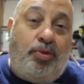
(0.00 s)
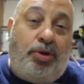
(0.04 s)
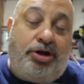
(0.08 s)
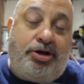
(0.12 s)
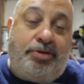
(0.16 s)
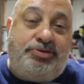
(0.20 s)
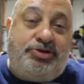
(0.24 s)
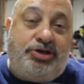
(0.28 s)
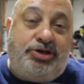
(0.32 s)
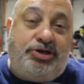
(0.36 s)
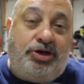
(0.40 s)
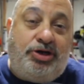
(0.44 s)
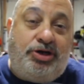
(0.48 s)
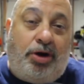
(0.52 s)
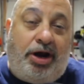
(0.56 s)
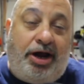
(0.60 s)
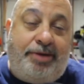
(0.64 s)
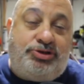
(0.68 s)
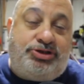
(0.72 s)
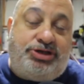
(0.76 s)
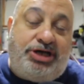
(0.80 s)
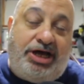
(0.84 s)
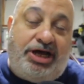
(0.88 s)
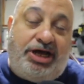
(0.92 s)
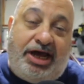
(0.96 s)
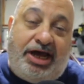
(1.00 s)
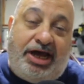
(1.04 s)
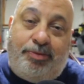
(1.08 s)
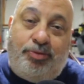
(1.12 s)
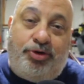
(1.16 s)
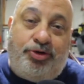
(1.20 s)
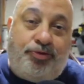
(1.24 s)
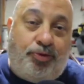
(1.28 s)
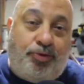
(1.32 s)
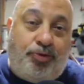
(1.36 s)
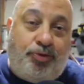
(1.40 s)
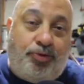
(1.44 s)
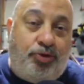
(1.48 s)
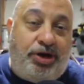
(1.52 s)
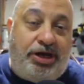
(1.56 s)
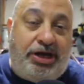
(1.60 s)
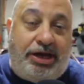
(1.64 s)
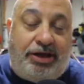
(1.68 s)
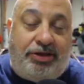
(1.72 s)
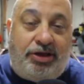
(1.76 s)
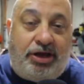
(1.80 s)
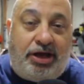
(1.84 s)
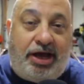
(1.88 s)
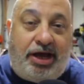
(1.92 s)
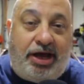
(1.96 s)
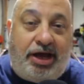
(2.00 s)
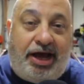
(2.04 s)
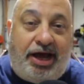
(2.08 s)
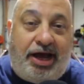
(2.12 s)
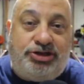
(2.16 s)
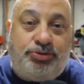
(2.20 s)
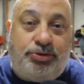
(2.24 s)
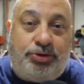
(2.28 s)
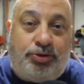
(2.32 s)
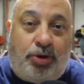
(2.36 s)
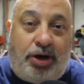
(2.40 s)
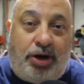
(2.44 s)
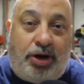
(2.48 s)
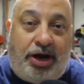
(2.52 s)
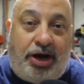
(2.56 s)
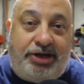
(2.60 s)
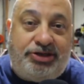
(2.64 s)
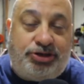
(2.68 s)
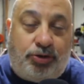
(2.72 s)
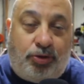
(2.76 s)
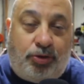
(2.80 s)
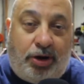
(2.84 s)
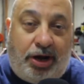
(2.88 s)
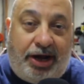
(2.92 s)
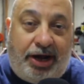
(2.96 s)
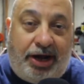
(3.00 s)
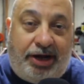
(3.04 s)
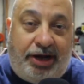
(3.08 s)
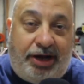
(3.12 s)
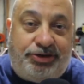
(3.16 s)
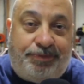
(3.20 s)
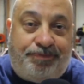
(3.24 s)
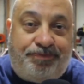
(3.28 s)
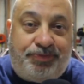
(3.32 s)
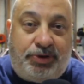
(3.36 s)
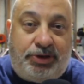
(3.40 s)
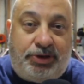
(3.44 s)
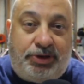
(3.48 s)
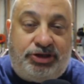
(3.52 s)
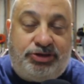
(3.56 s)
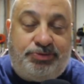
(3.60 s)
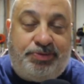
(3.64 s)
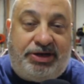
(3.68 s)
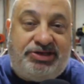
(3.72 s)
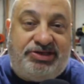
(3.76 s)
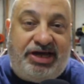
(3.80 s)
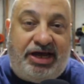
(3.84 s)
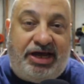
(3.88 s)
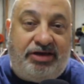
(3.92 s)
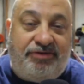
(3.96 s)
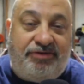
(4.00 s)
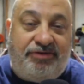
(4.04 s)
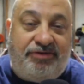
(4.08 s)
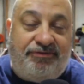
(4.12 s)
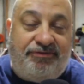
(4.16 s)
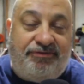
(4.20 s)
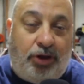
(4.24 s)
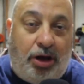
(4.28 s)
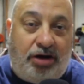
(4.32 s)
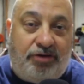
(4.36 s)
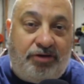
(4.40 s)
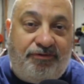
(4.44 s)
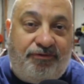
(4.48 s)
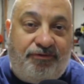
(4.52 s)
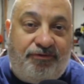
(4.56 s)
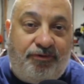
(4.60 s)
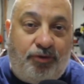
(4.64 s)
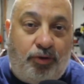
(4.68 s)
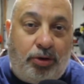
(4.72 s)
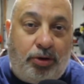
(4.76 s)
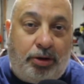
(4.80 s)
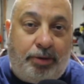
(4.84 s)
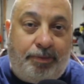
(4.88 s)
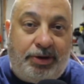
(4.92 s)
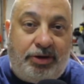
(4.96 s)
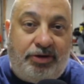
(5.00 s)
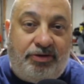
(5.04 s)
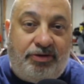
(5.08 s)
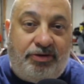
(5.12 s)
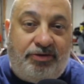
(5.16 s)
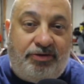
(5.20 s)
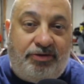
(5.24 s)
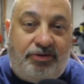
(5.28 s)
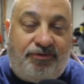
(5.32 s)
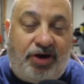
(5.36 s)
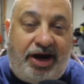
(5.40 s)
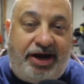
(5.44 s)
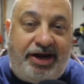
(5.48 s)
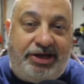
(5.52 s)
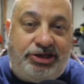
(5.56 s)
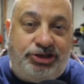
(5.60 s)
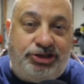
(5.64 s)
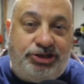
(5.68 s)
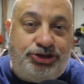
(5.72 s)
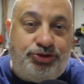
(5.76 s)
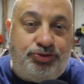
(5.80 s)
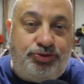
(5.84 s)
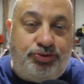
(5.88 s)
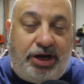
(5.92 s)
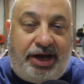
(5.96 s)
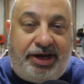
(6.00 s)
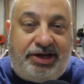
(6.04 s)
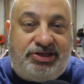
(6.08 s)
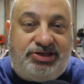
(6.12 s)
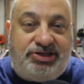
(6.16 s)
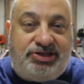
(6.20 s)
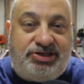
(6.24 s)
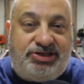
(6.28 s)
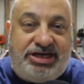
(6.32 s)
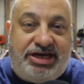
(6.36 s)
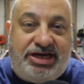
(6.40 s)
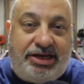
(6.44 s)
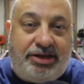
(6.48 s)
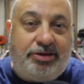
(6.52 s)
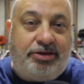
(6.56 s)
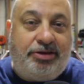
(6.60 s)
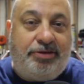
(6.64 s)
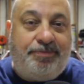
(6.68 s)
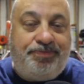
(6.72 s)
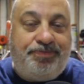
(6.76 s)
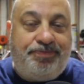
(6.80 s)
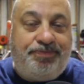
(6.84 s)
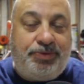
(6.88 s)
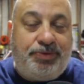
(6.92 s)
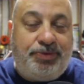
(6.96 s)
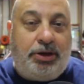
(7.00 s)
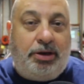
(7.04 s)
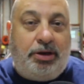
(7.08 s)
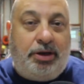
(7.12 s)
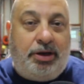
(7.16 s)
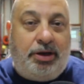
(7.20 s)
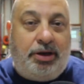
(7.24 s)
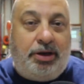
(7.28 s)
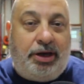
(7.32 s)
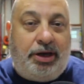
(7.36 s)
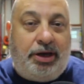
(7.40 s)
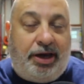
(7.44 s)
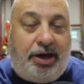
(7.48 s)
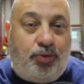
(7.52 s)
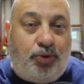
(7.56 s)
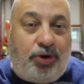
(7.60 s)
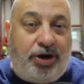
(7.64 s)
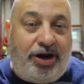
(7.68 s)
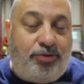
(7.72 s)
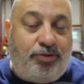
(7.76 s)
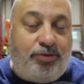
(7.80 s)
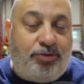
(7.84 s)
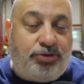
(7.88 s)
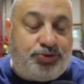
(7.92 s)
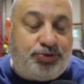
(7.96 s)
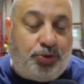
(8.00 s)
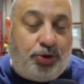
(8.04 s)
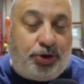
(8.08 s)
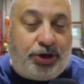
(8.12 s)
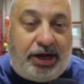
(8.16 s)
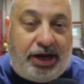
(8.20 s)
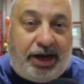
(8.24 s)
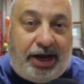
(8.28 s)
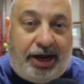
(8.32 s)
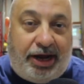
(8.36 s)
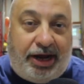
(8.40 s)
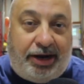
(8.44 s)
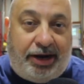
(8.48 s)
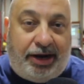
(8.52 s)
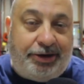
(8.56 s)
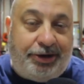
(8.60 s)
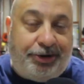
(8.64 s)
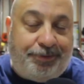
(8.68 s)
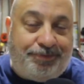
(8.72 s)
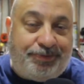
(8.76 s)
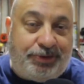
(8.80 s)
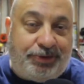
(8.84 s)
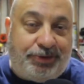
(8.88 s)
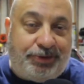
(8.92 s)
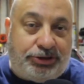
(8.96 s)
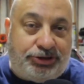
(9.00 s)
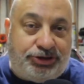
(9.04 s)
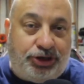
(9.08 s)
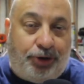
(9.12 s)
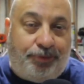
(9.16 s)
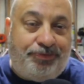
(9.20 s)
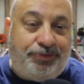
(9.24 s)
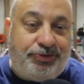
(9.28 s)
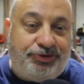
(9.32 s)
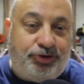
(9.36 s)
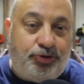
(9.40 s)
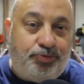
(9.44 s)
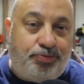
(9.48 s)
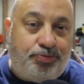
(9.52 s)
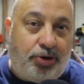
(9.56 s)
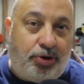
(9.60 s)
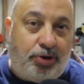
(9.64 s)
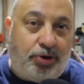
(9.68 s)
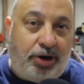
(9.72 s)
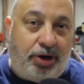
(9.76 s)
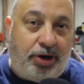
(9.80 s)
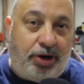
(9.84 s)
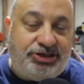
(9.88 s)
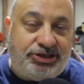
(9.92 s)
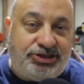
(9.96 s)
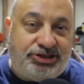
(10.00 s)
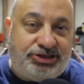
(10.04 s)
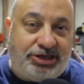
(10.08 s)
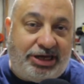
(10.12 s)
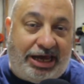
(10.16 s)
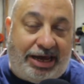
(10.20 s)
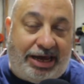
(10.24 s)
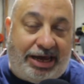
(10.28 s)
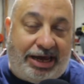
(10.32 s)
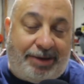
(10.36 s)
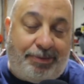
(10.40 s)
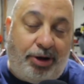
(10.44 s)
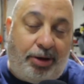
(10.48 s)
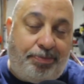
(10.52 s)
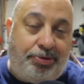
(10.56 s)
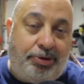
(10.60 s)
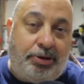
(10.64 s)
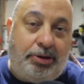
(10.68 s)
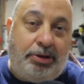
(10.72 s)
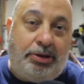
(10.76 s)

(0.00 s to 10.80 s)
welcome to Grime-Time with Rudy in the GuysWithRides Garage. It's my daily vlog for Friday, June 19th and what I was working on in here. So, two projects came up